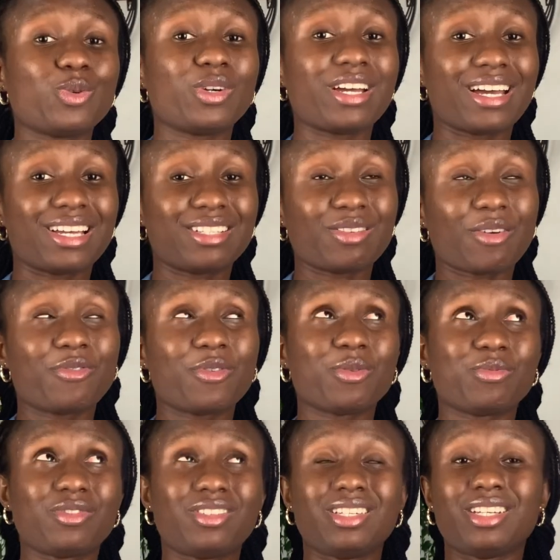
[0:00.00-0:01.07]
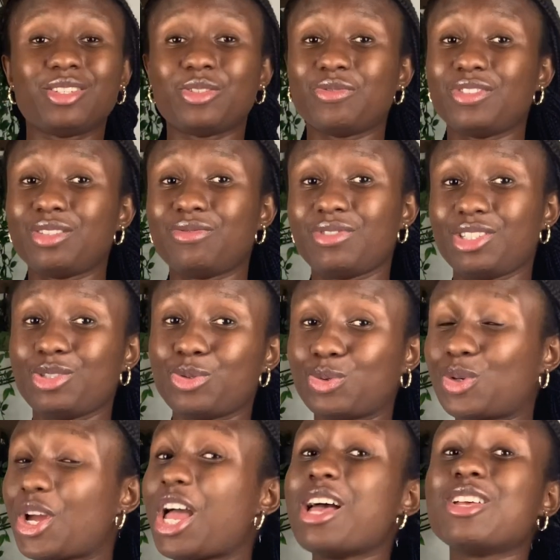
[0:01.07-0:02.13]
guys, I've come to the end of this video.
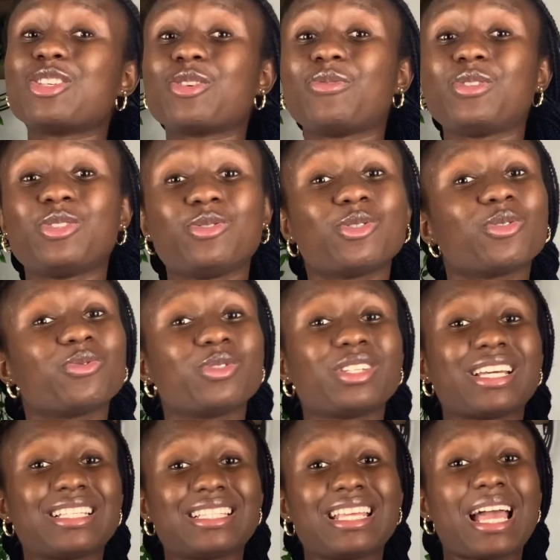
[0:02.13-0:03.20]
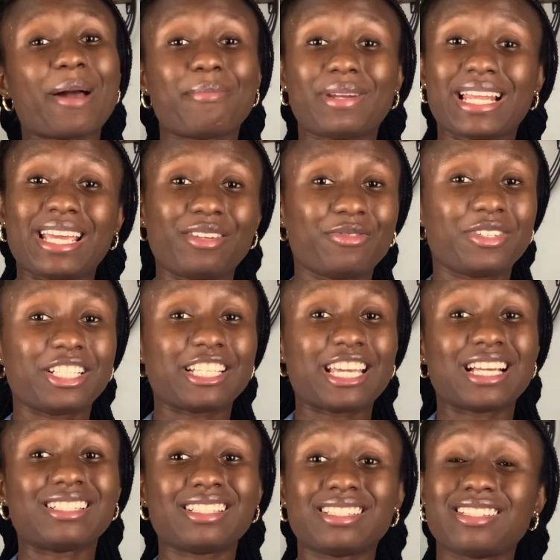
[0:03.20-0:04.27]
So for those of you that is the applying for healthcare
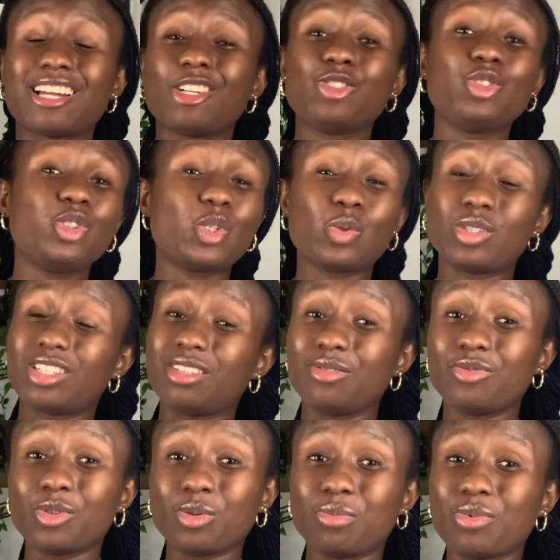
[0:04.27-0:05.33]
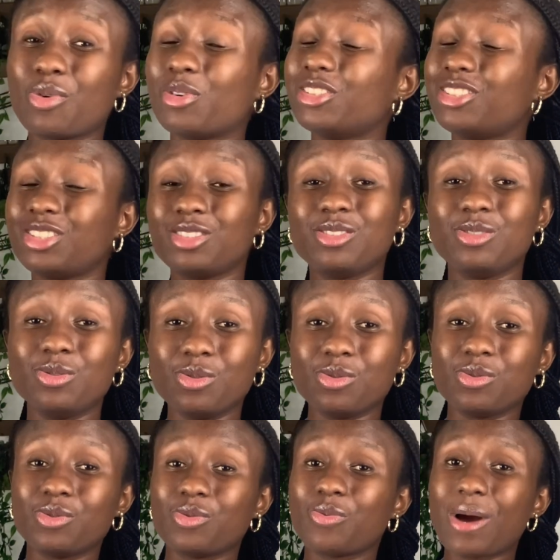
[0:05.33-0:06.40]
assistance, don't give up. Continue.
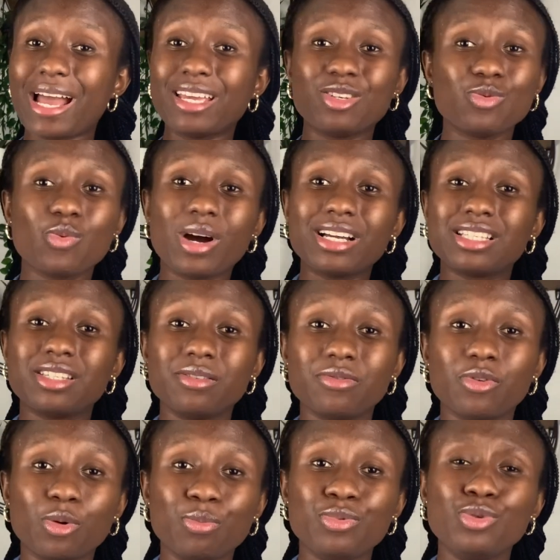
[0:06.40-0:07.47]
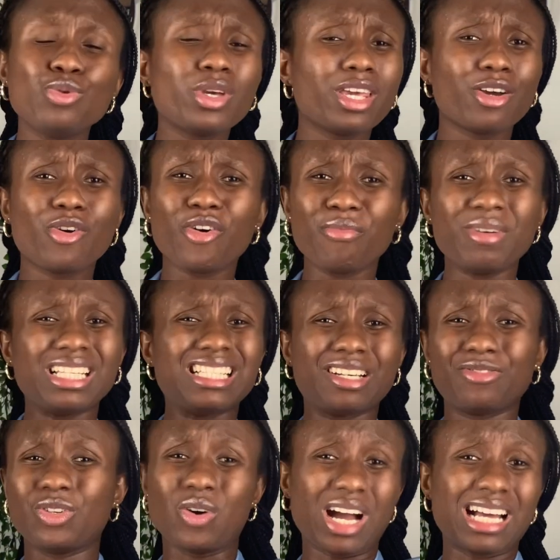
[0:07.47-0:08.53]
Why you want to give up? UK government have
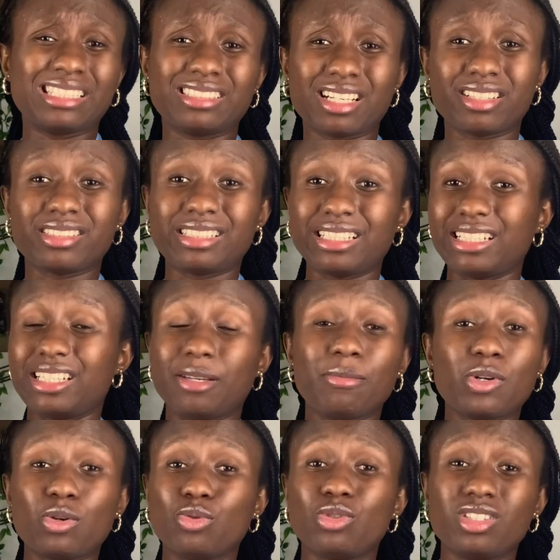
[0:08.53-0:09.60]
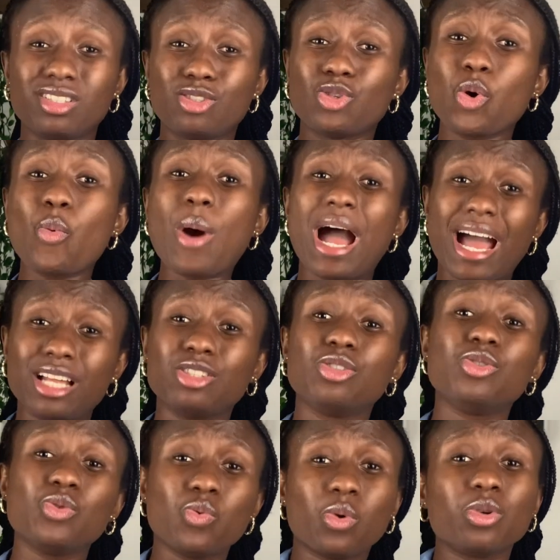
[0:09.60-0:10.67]
not announced let them close it. So why do
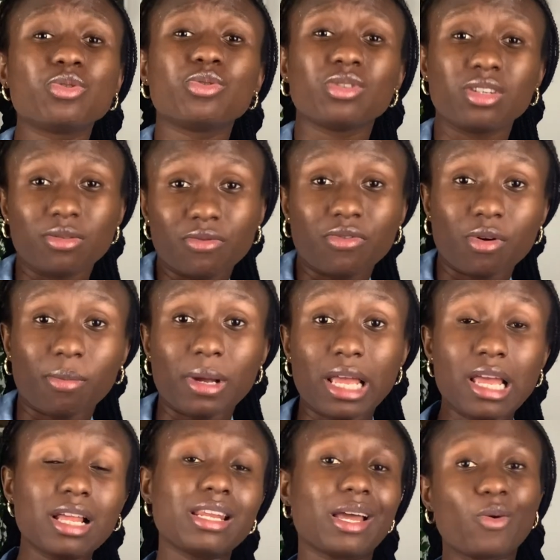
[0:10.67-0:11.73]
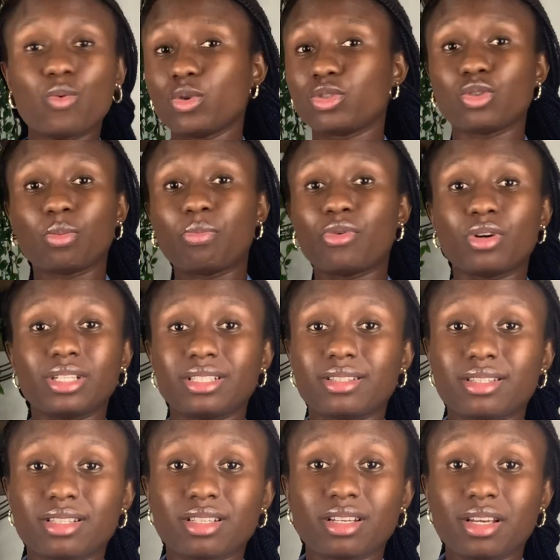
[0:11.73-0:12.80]
you want to give up? Like, what's your
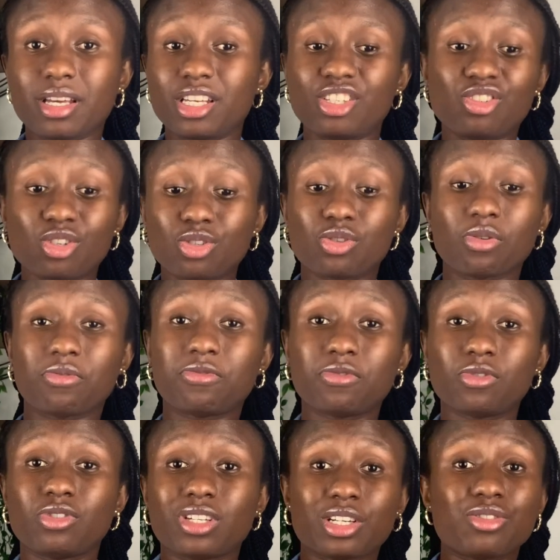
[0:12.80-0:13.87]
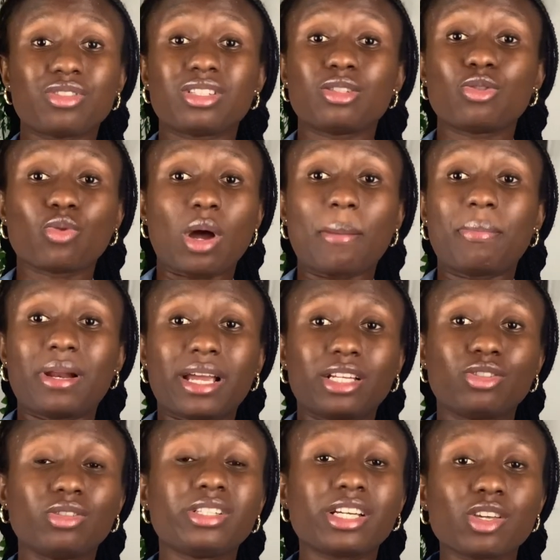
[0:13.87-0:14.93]
point? It's just your phone you're using to apply,
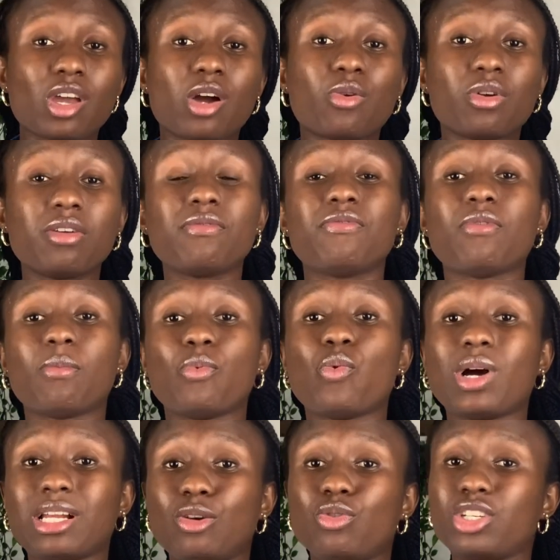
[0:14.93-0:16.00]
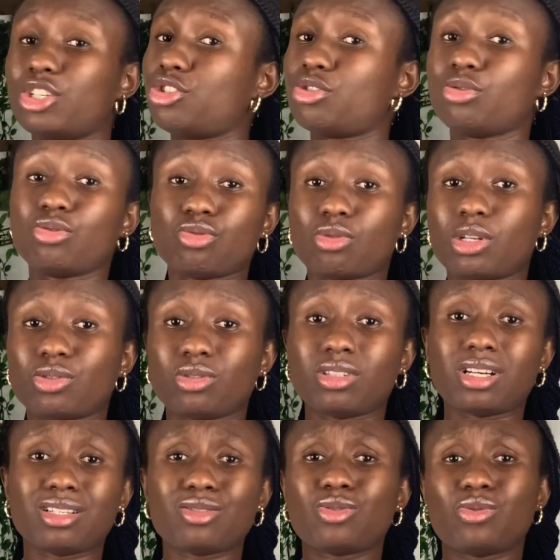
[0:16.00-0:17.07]
not that you're going from one location to another.
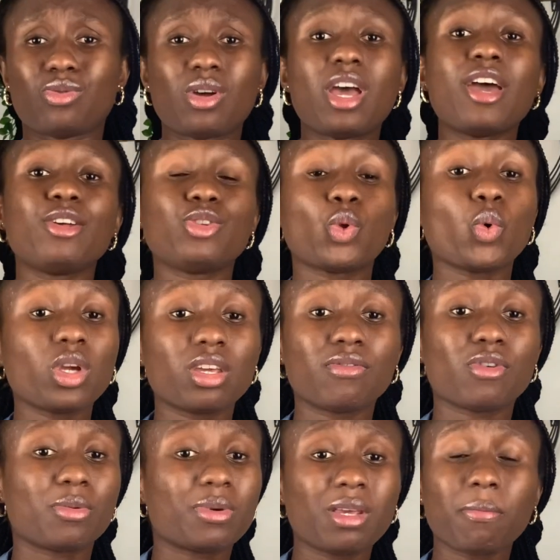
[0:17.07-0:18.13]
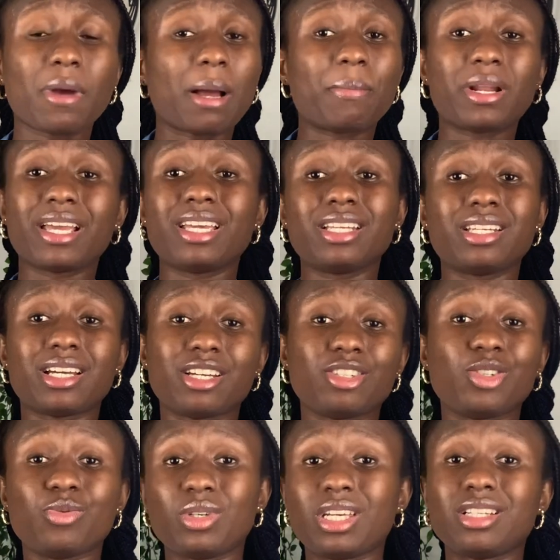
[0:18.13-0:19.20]
So don't give up. Keep applying and
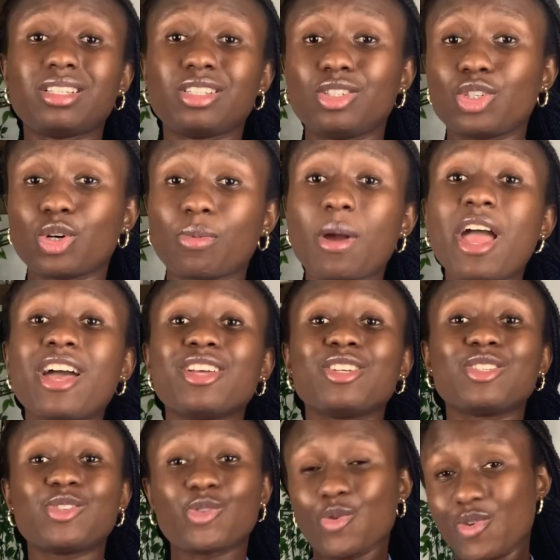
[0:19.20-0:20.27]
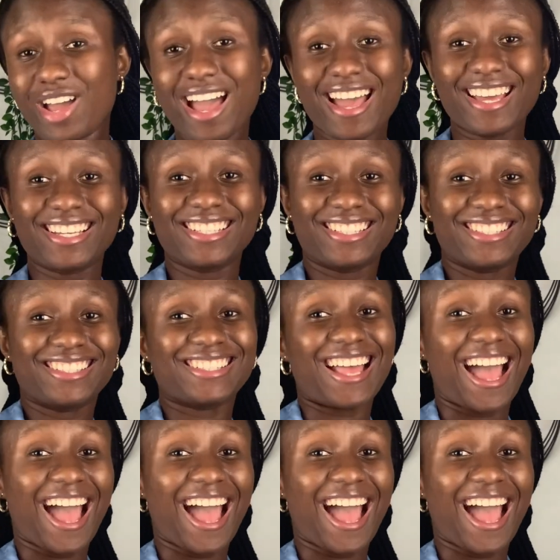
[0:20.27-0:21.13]
you'll get a job. So guys,